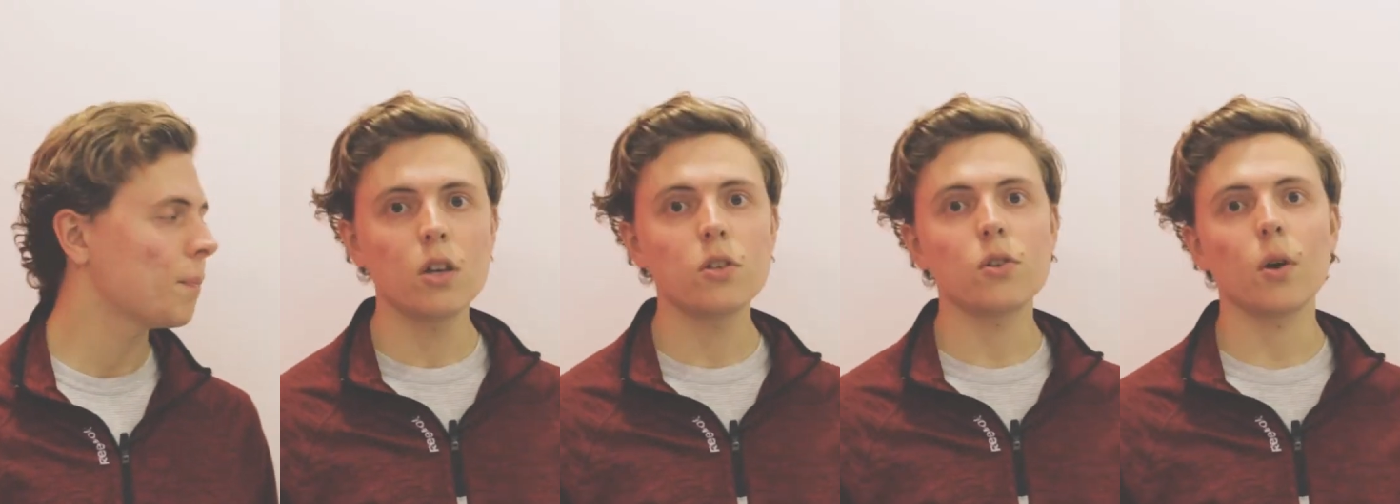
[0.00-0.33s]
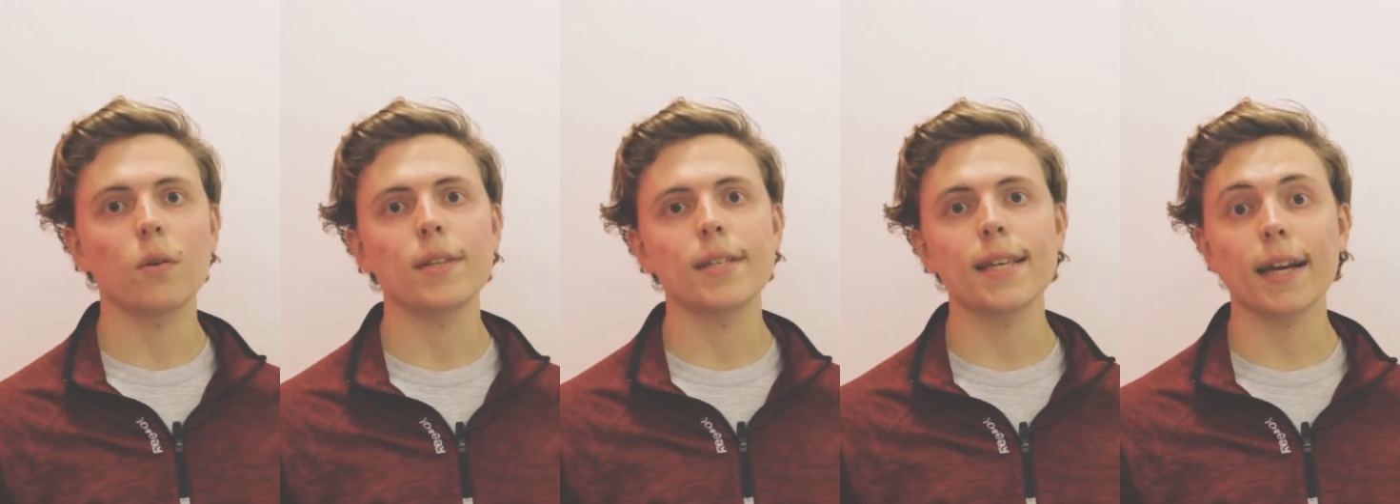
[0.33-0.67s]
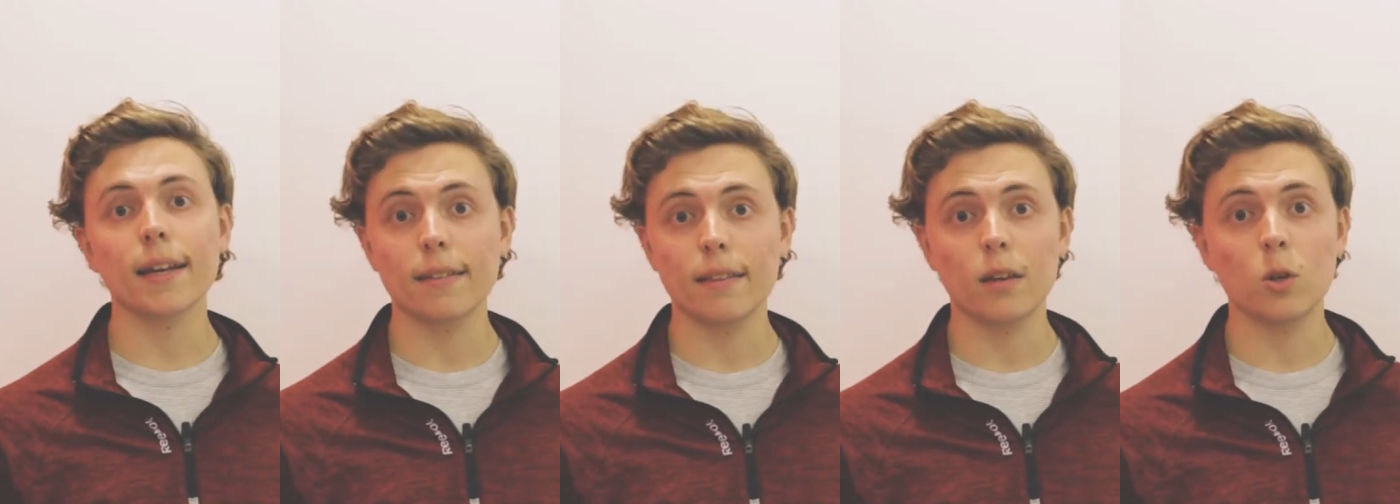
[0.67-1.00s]
So the
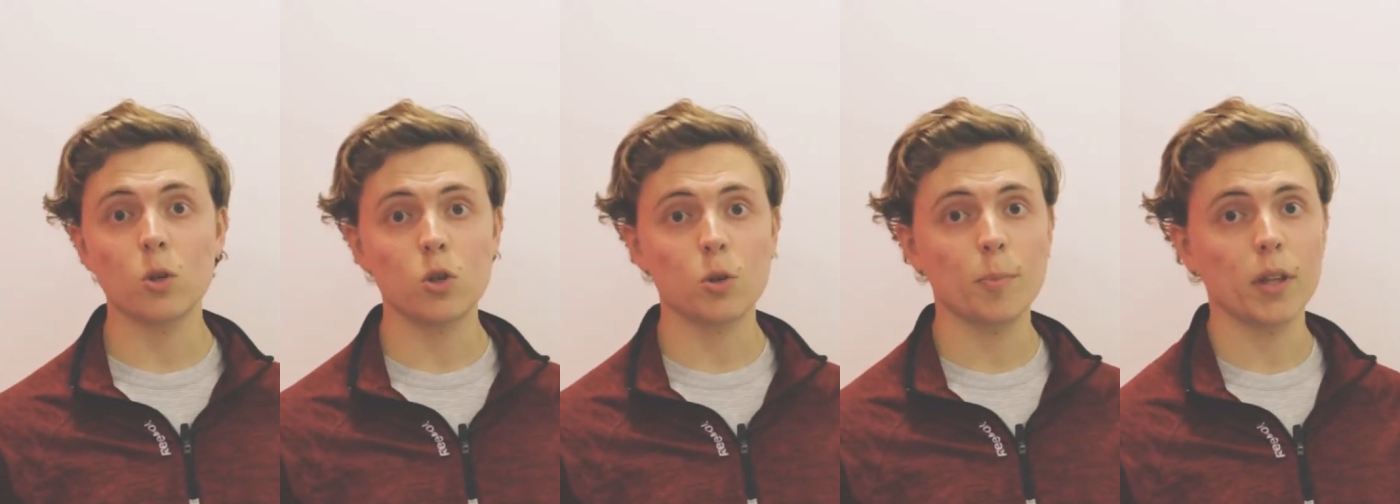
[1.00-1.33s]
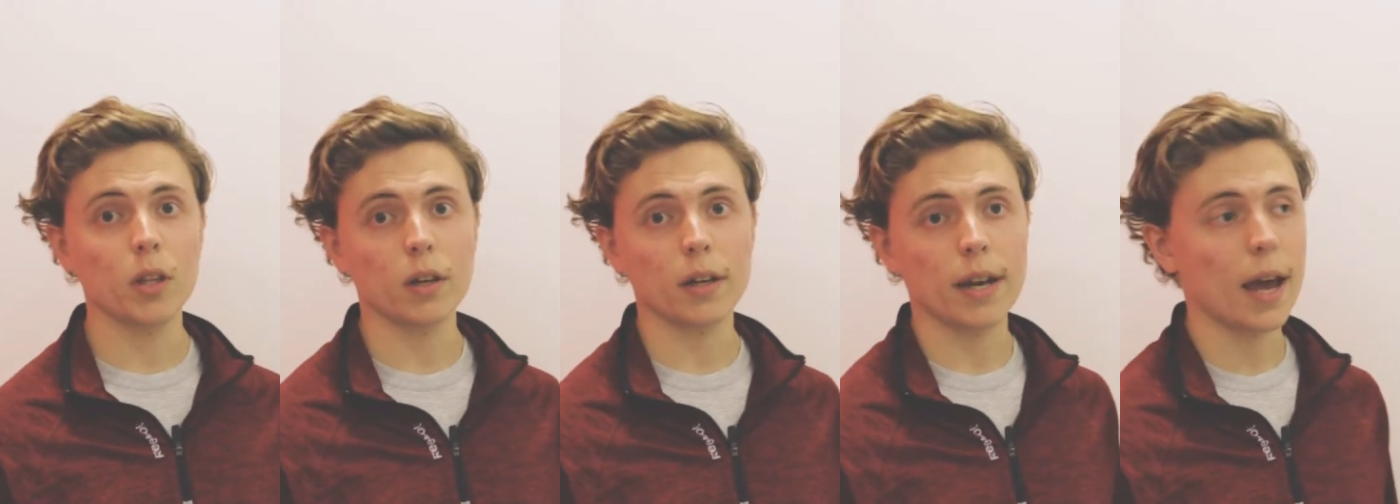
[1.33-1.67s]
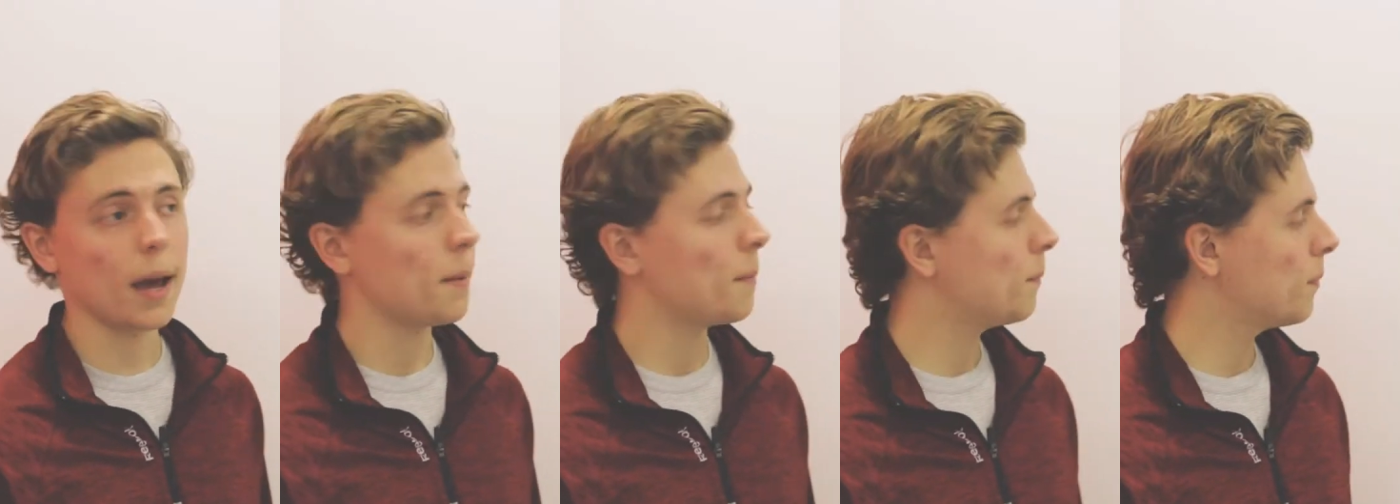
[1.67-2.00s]
second thing you should be looking
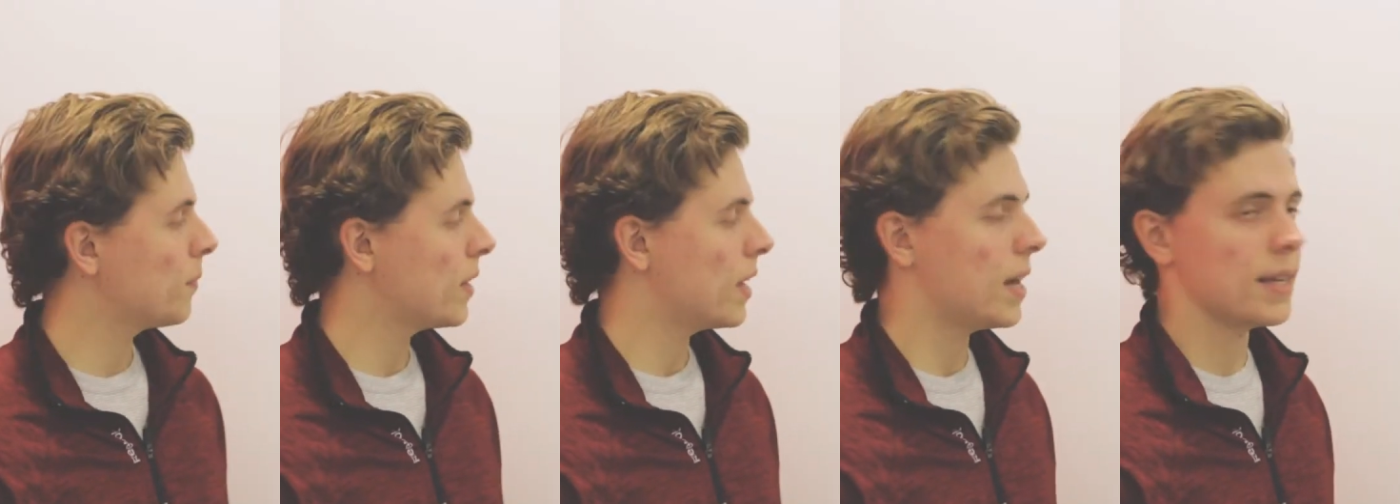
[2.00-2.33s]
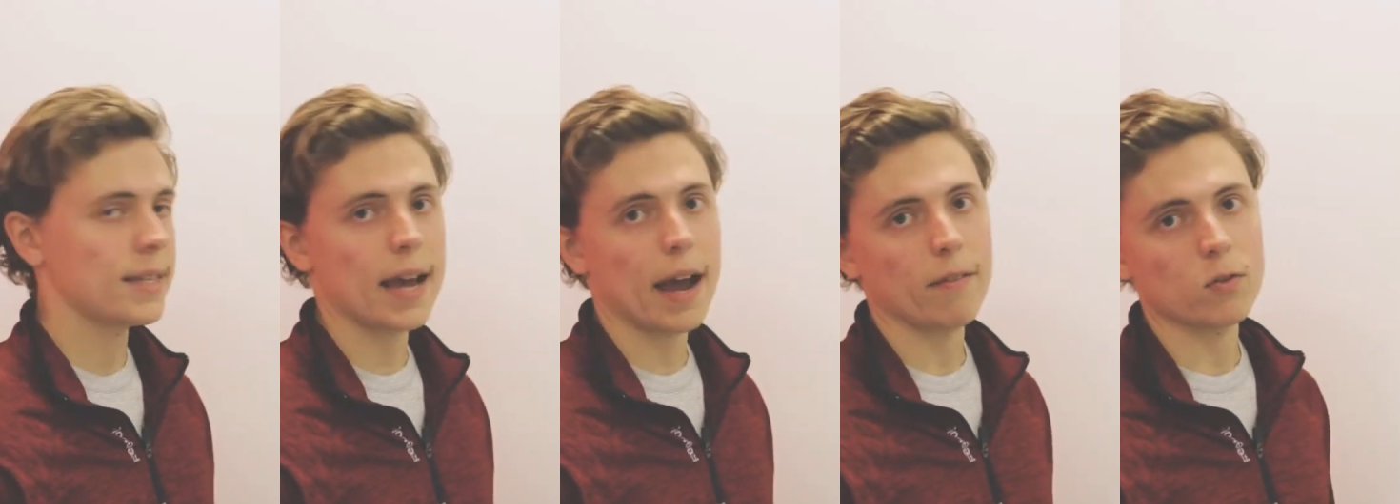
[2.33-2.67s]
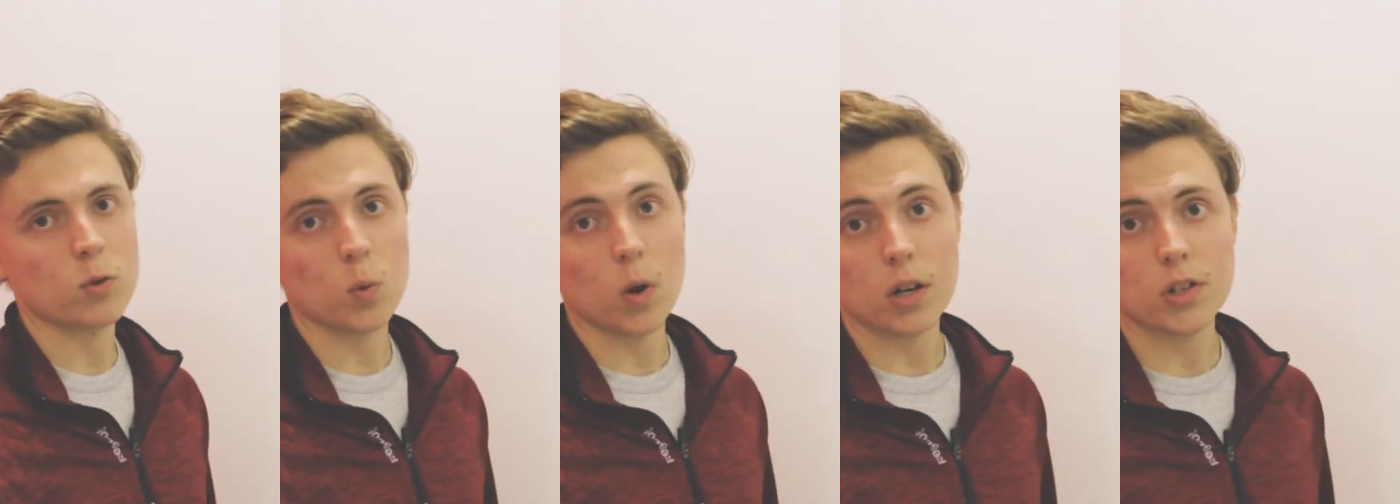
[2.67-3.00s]
at is
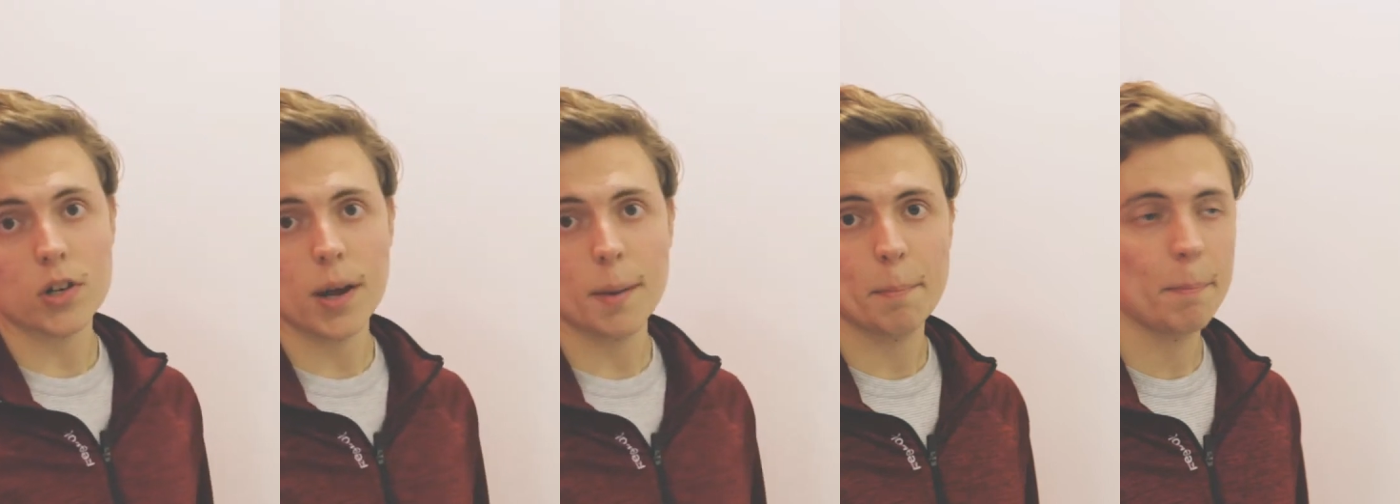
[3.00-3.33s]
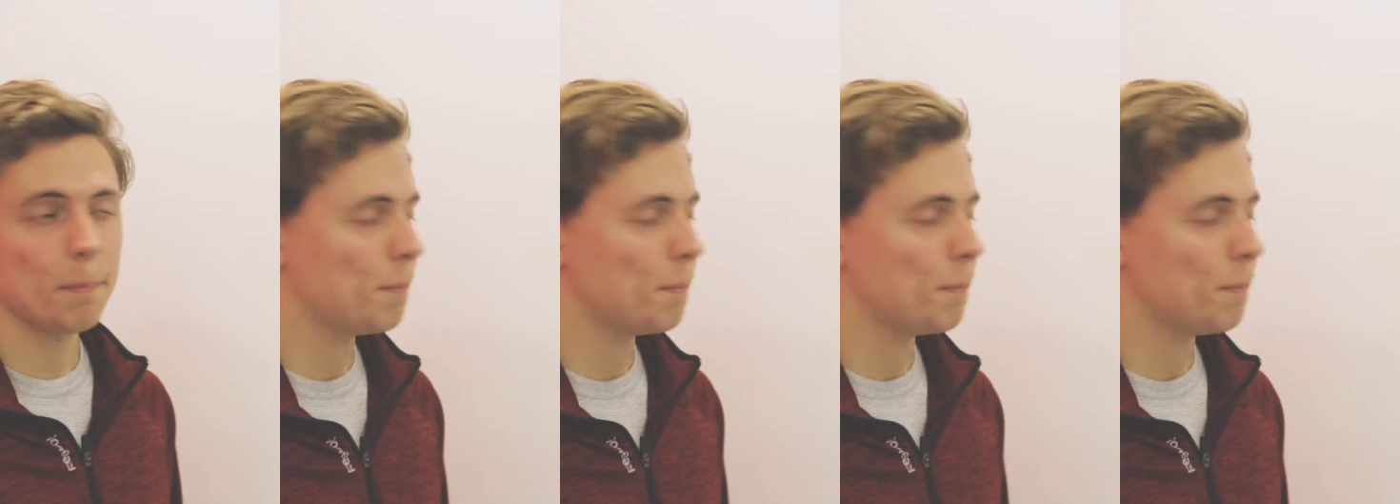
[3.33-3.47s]
average watch time.